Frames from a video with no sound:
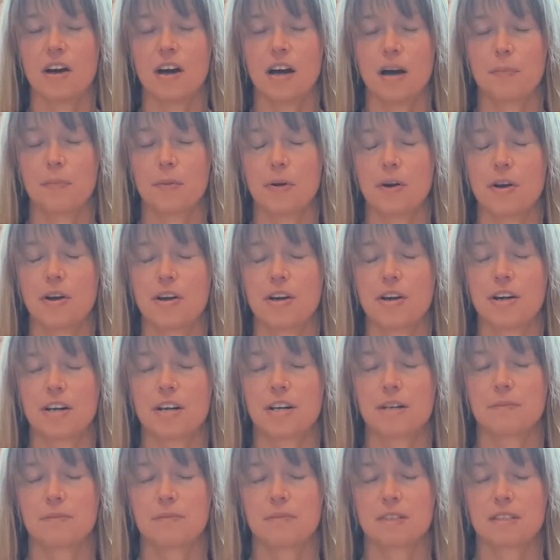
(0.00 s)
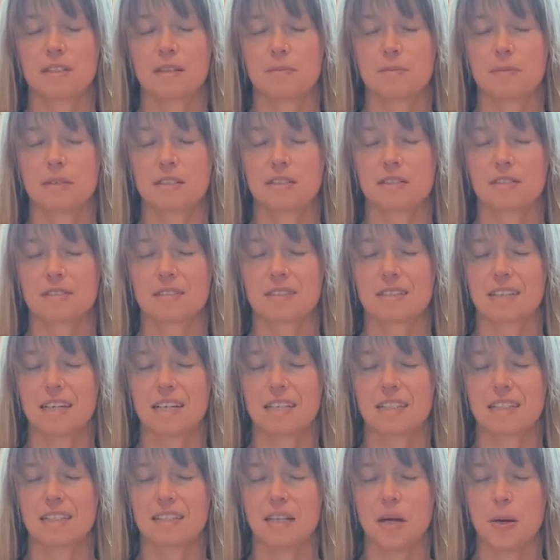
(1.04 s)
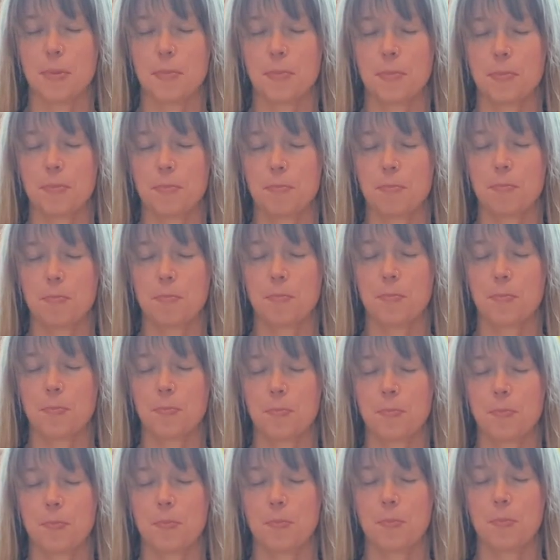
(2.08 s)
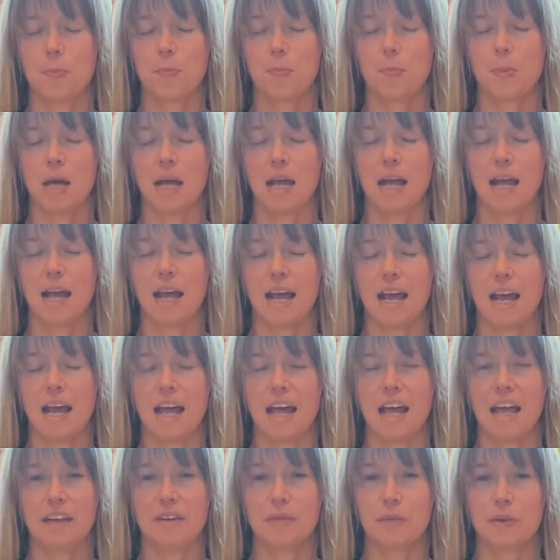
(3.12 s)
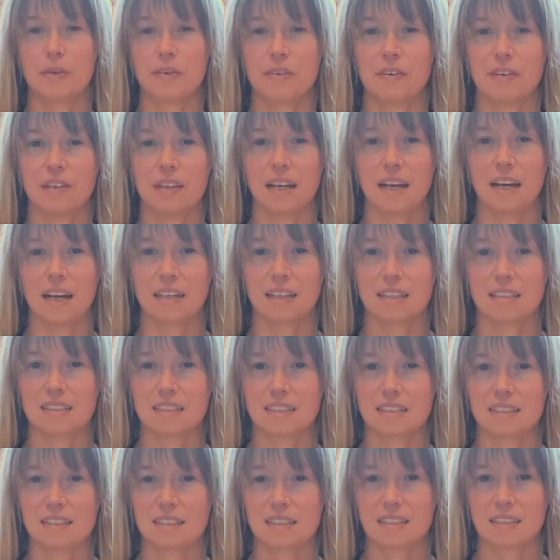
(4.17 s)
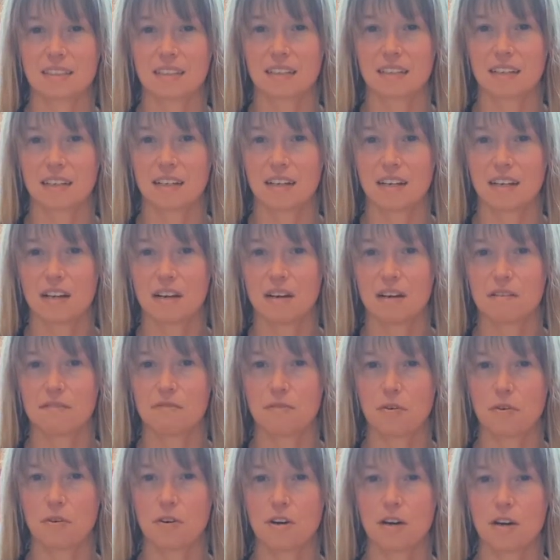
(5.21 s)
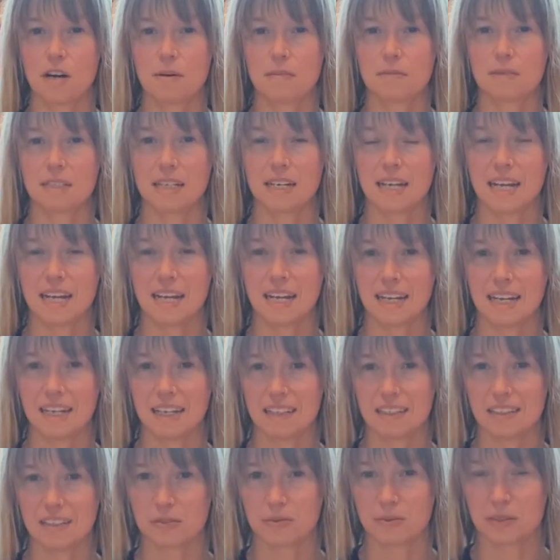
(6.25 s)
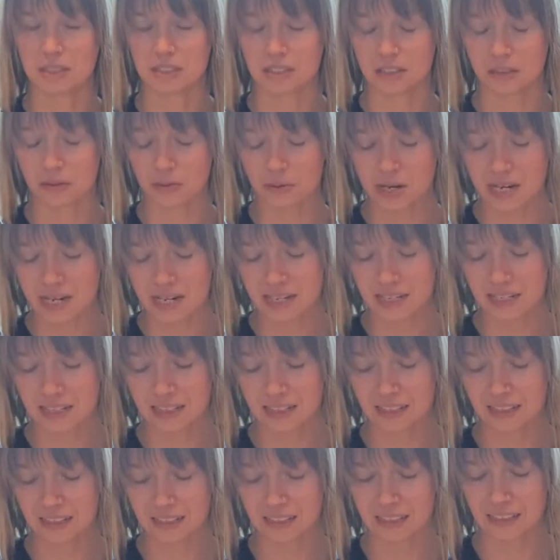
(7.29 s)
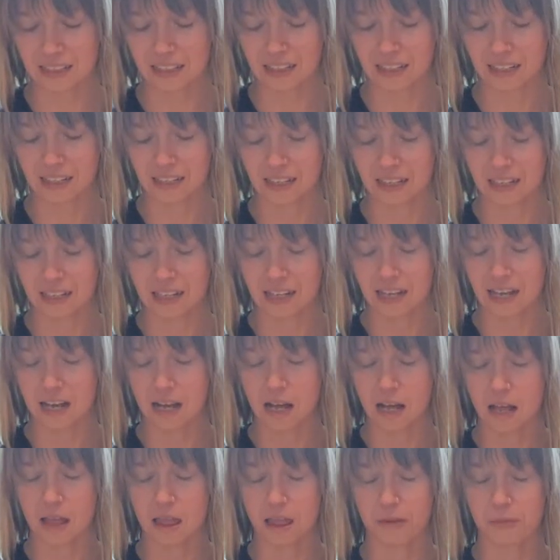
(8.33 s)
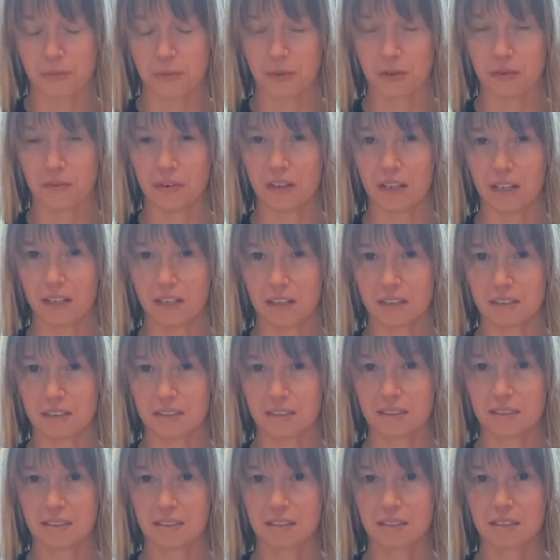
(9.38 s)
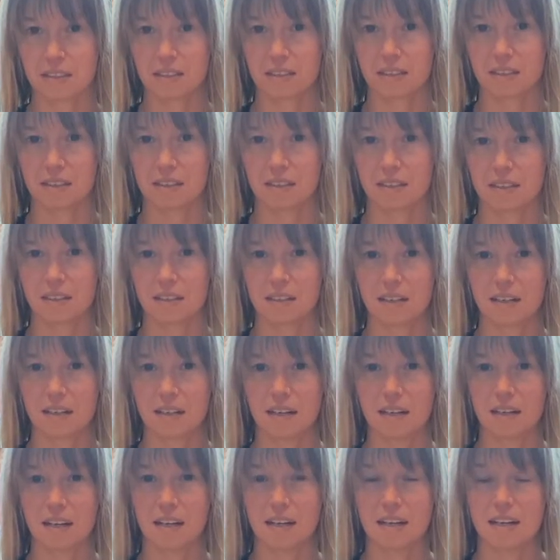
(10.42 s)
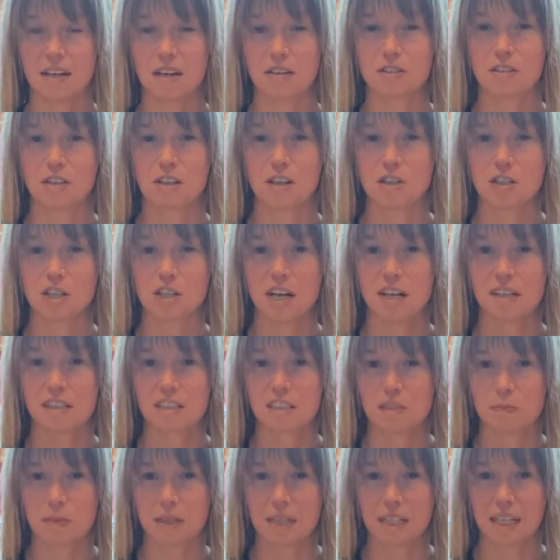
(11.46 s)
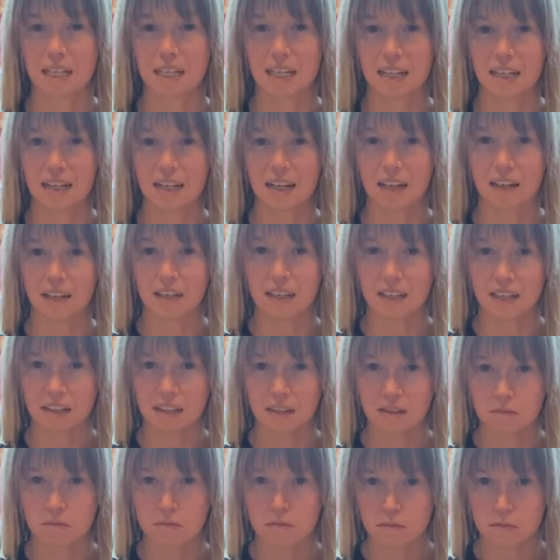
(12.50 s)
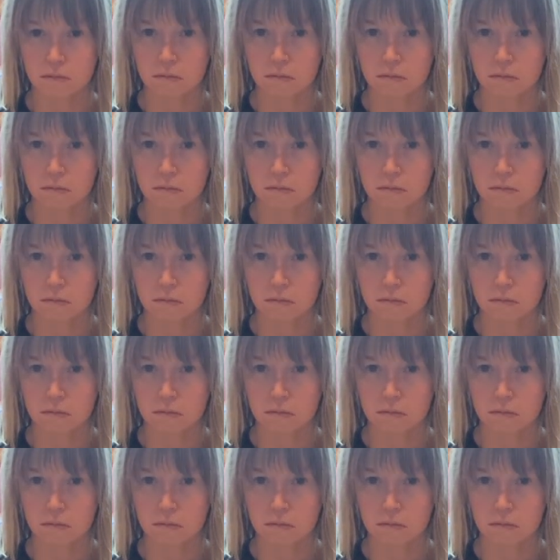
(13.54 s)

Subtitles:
Upper arms, the muscles tense up and we relax. Forearms and hands, we squeeze and then we release. And now to the chest, big inhale in.